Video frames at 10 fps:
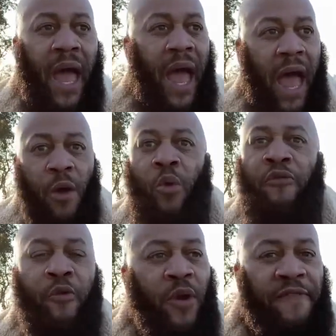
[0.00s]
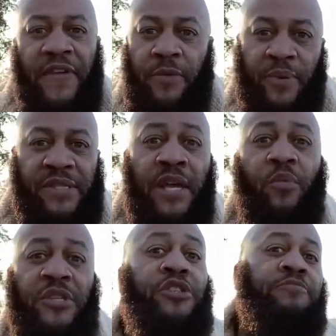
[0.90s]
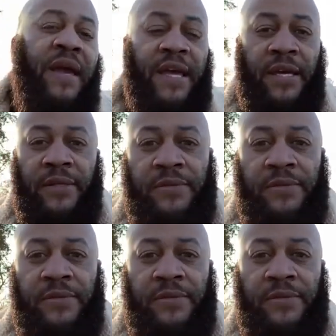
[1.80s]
I want 40, 50% of what you made.